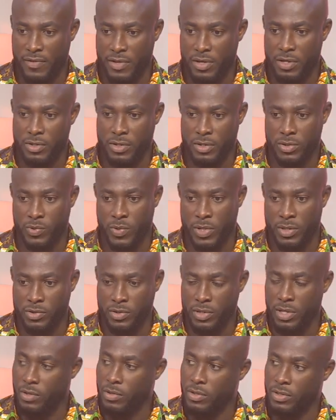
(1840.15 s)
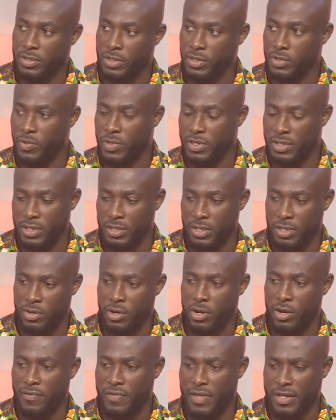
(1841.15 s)
vehicles went to the constituencies
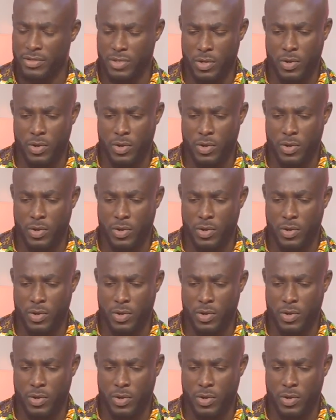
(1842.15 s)
and all of that.